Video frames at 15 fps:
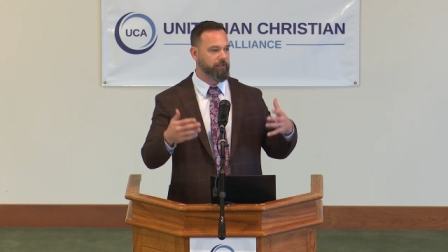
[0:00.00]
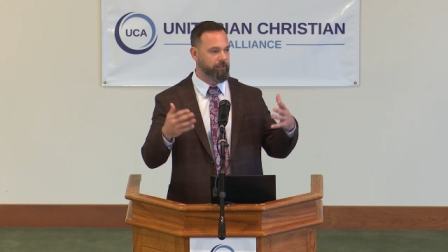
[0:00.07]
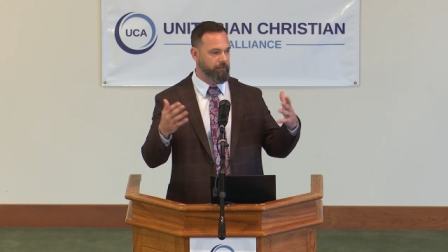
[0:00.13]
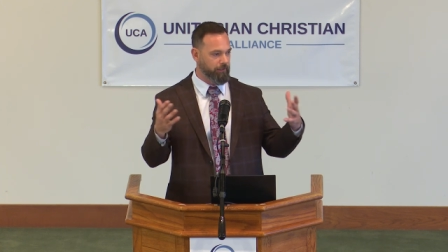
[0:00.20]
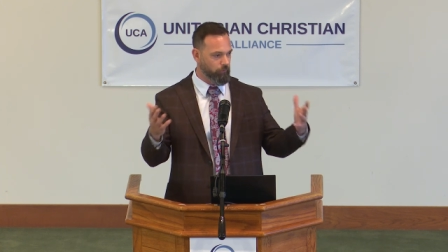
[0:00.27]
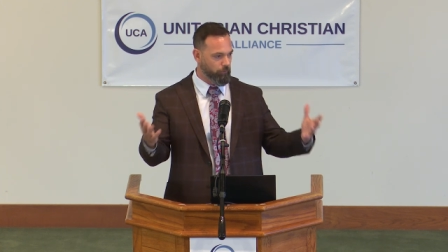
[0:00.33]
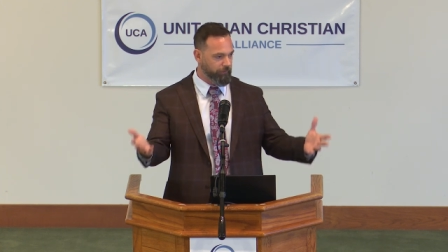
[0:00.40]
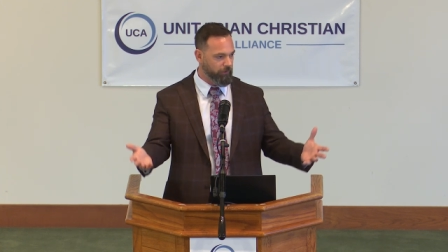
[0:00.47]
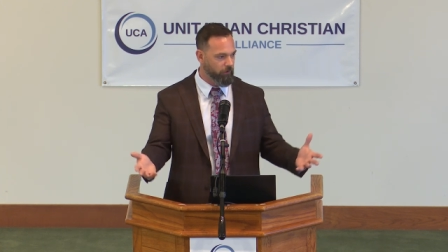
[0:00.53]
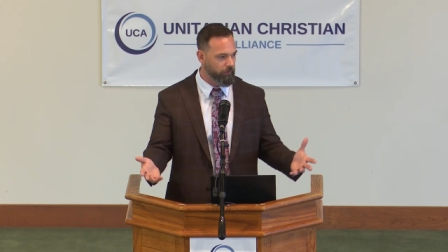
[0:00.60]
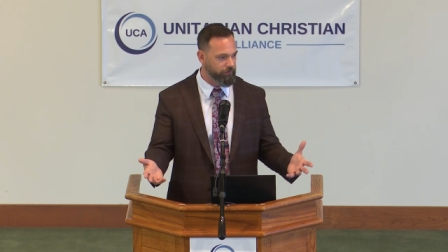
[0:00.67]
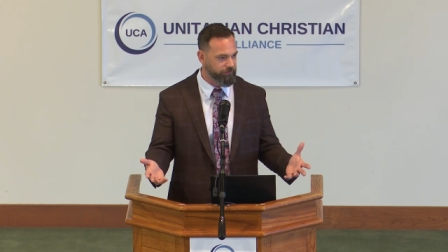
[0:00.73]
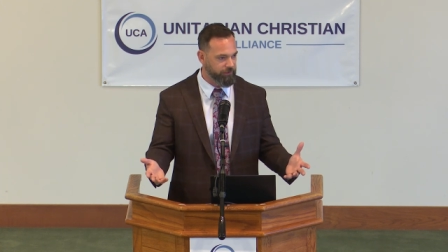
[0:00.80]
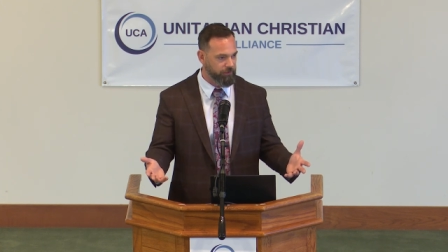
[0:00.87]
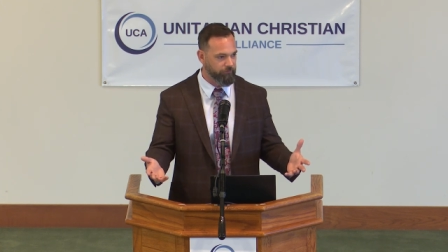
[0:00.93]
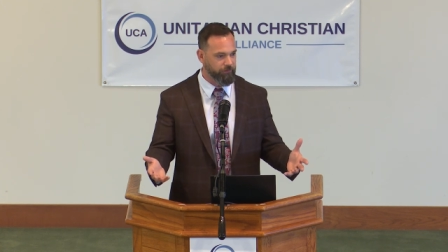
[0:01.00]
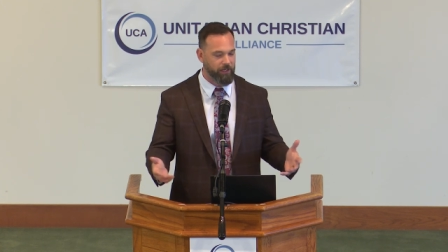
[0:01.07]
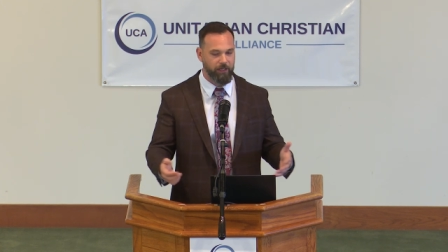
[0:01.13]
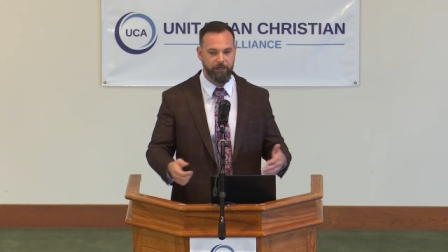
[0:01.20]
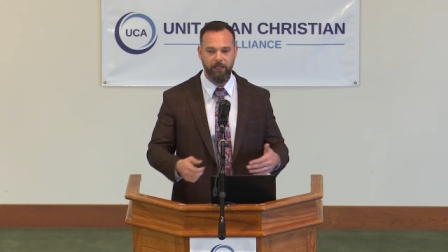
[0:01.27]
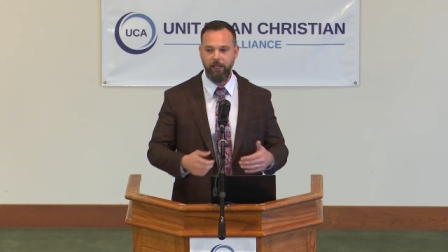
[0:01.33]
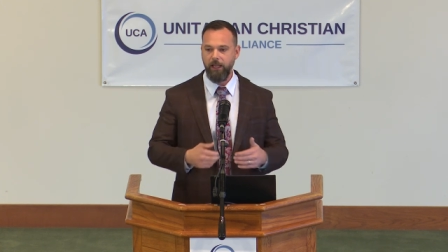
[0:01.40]
and he will be called the Son of
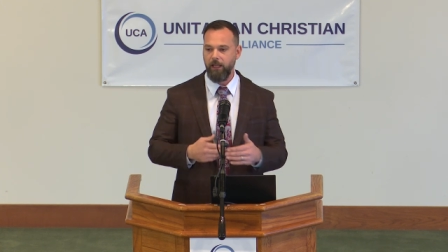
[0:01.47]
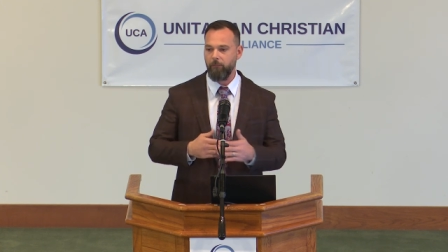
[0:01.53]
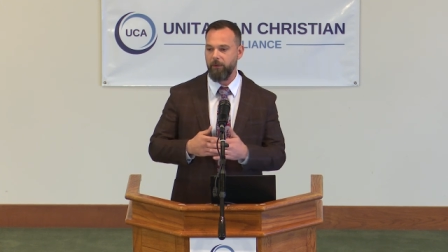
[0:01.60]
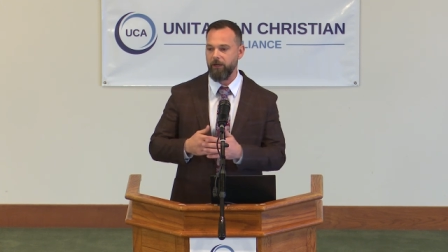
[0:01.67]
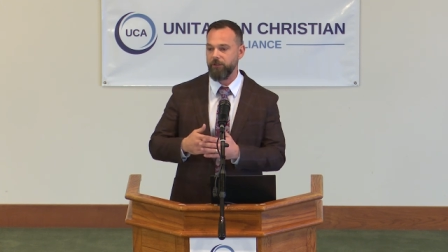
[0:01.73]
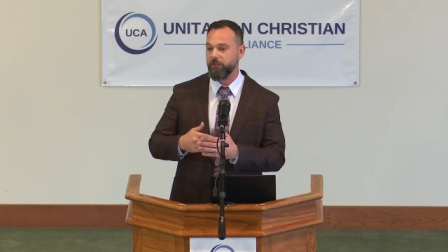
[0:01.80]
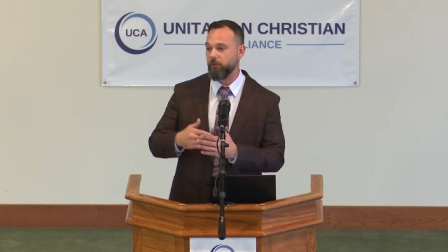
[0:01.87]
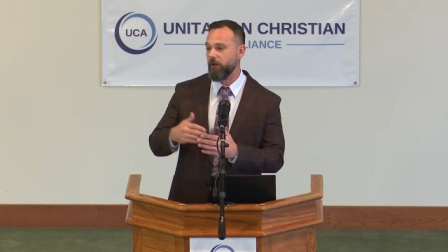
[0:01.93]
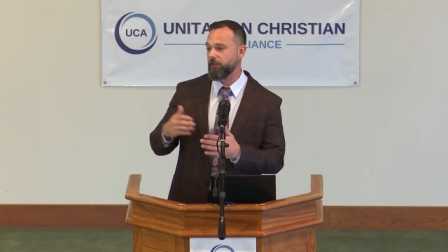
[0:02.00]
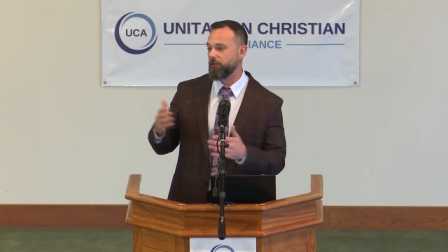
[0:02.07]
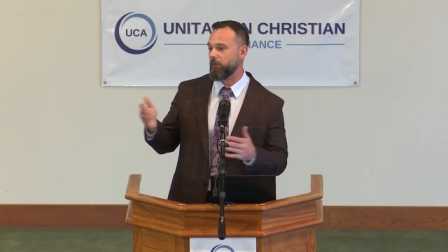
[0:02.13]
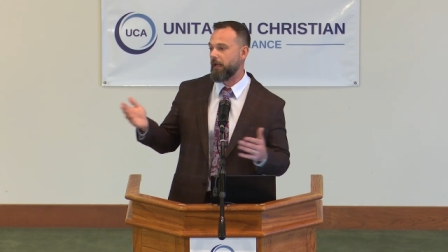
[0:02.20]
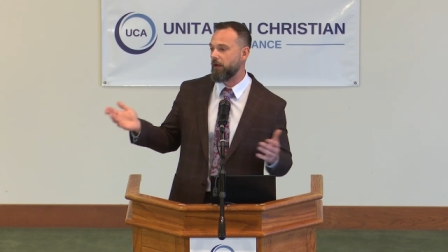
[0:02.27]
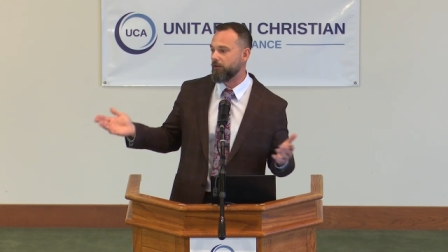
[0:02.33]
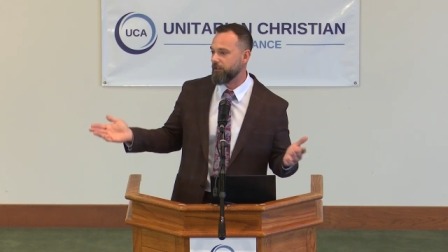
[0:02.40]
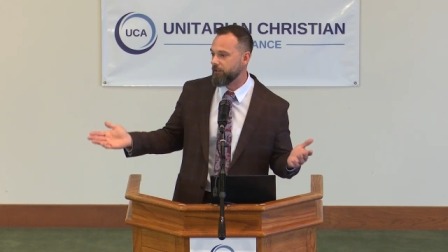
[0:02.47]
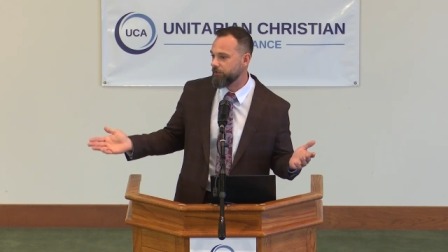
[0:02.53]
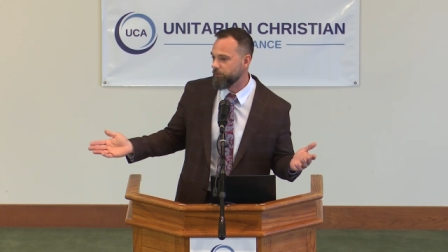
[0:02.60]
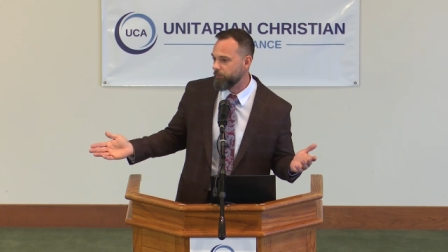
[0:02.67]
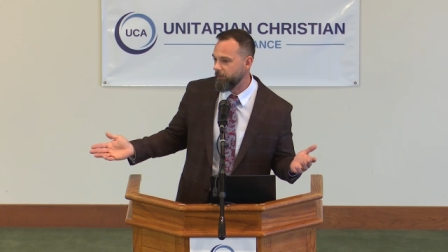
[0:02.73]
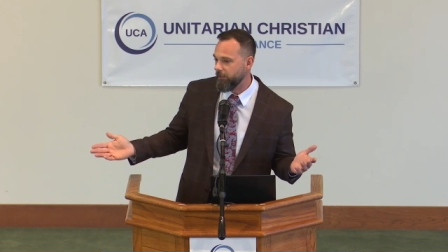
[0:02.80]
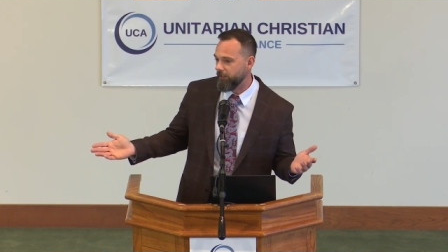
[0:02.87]
God. And Mary's question, how can
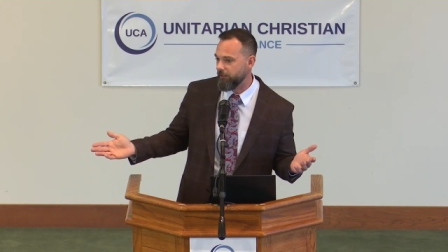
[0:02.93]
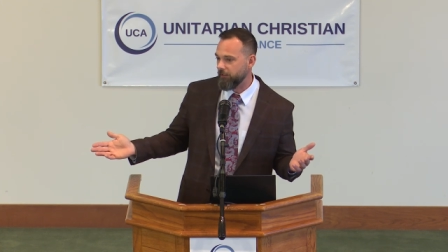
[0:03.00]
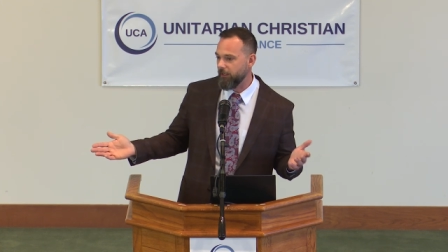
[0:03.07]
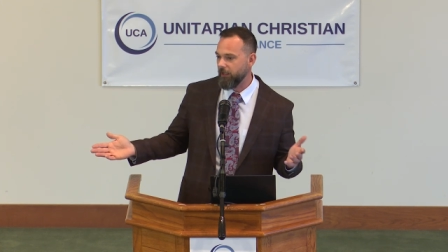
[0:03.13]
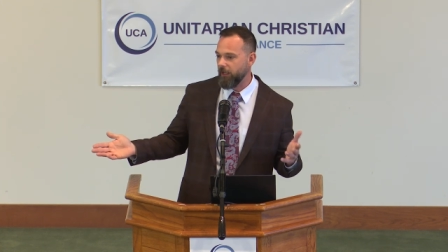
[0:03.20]
this be?